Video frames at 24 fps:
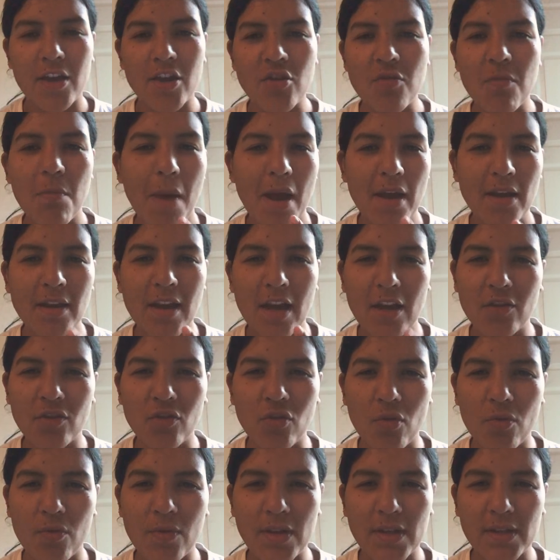You might not
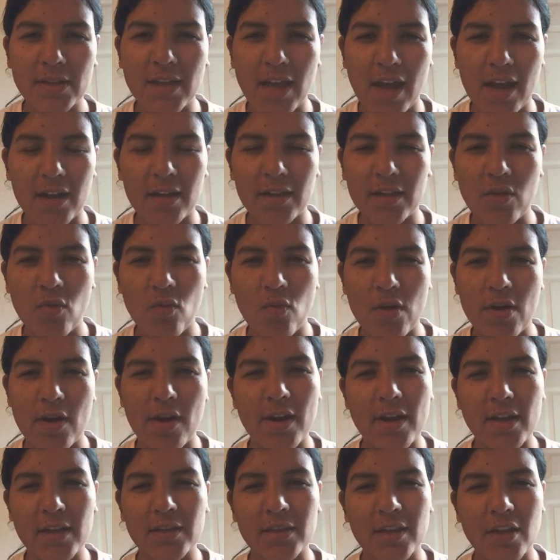know exactly where
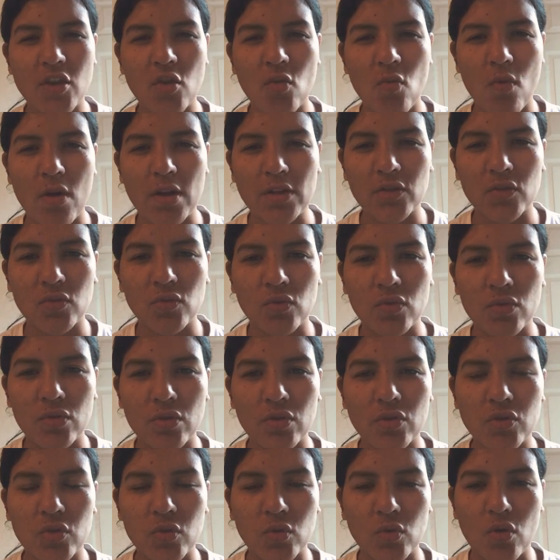it is that you want
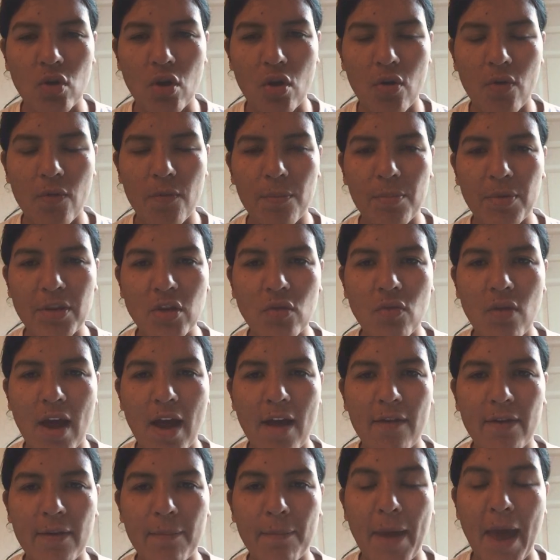to go, but you
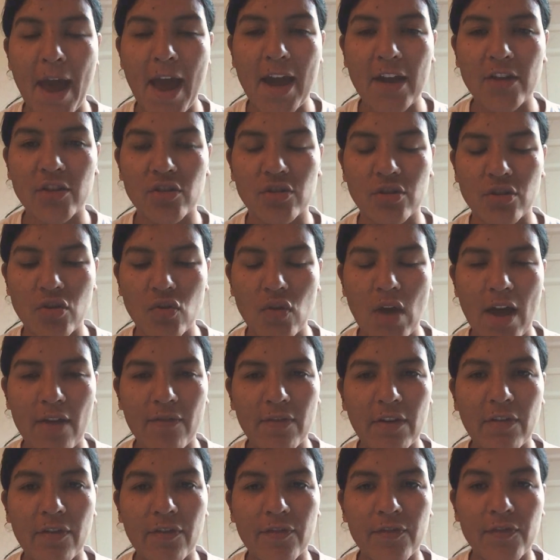have a passion, you have
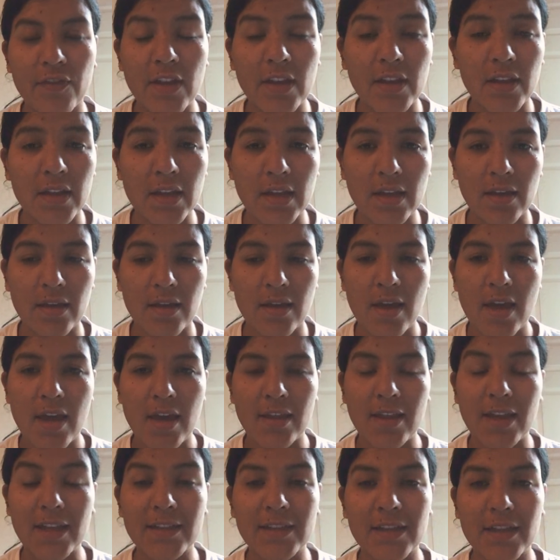a feeling.
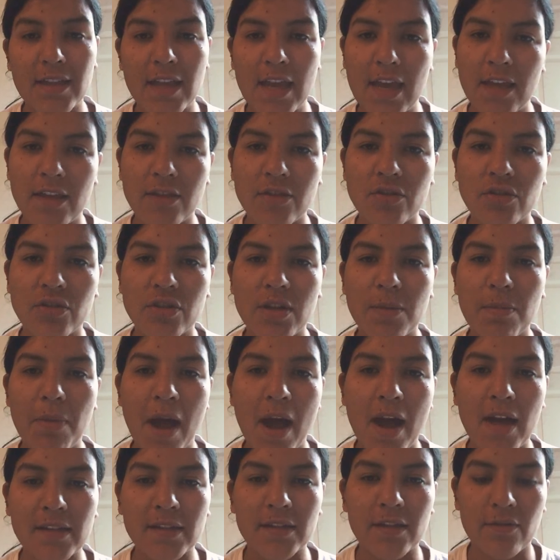That's an energy,
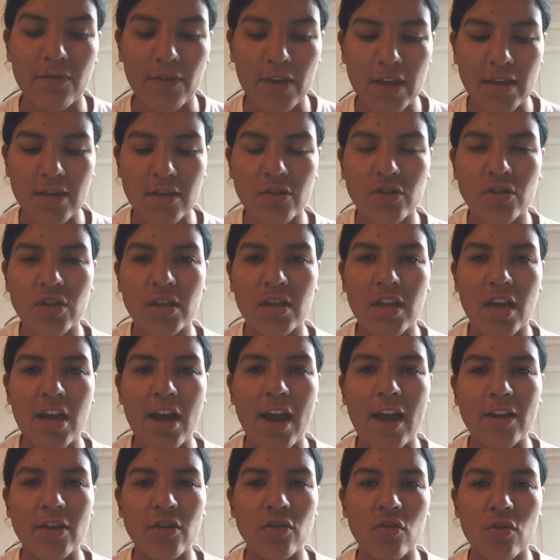positive energy, that
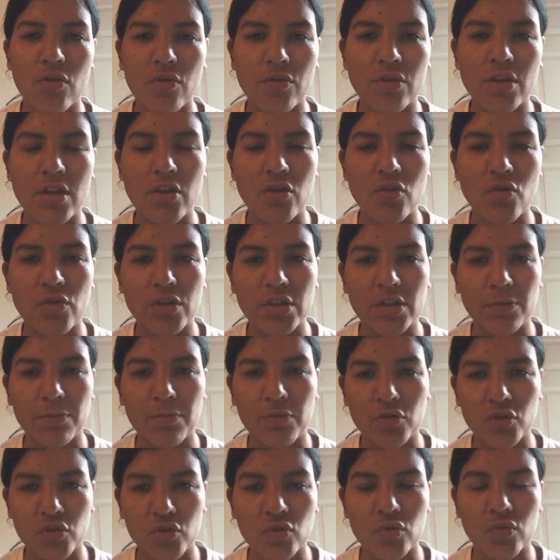I know that you are
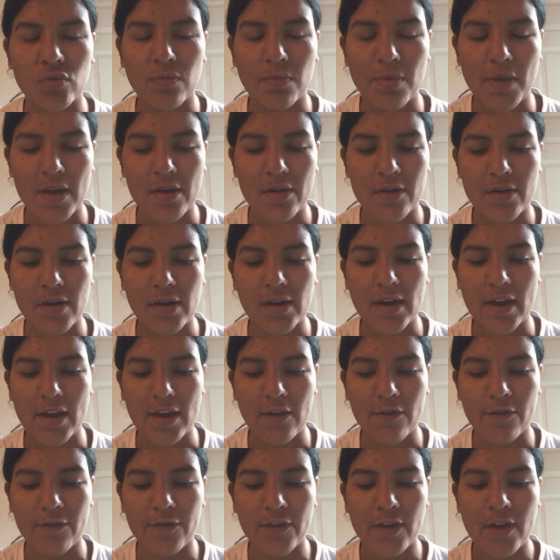supposed to do better in
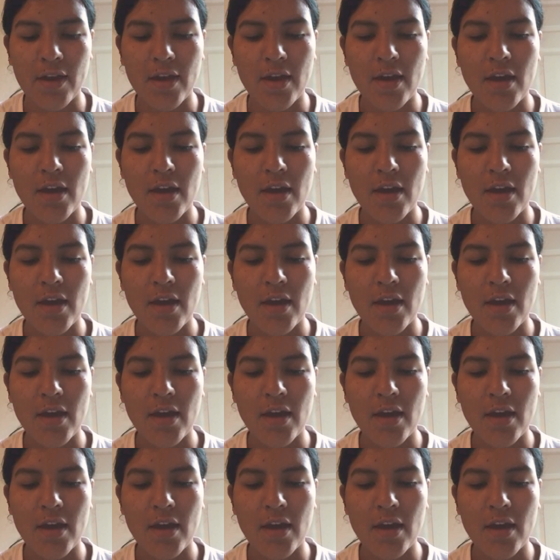life.